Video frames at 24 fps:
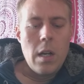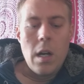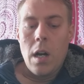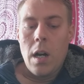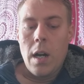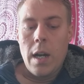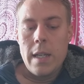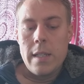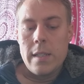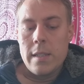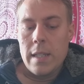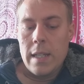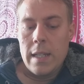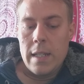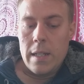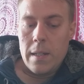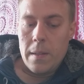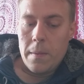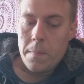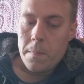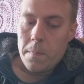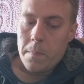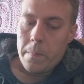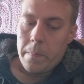I said,
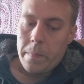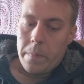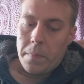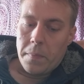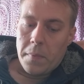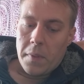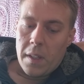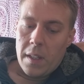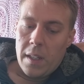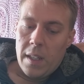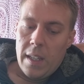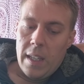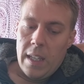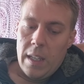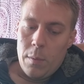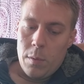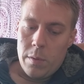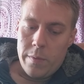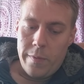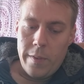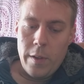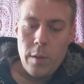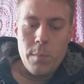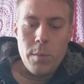He was
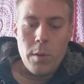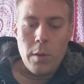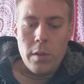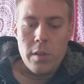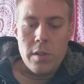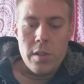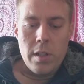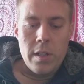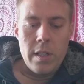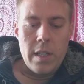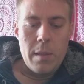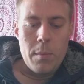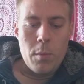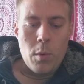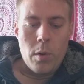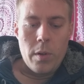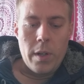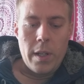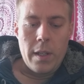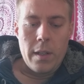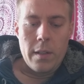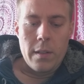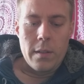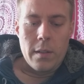filmed on a Sunday
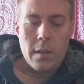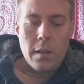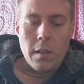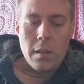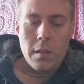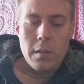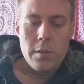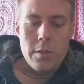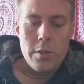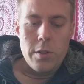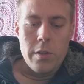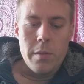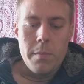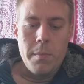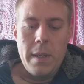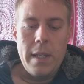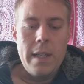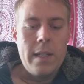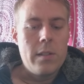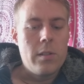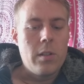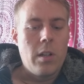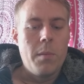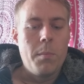morning during
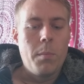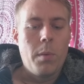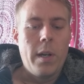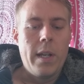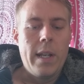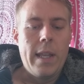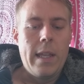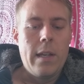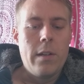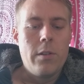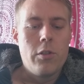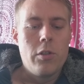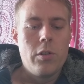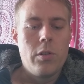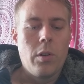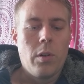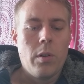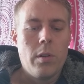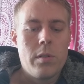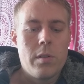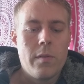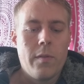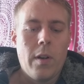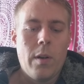meeting time buying
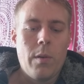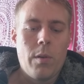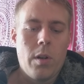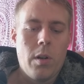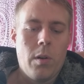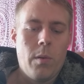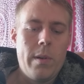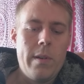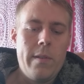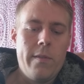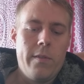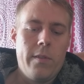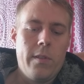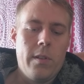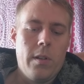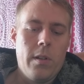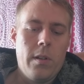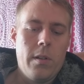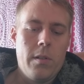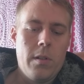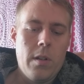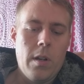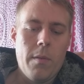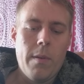$800 of alcohol, even though
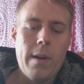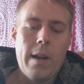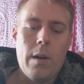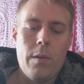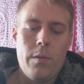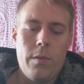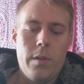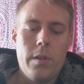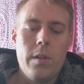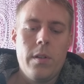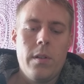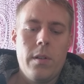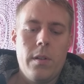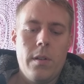around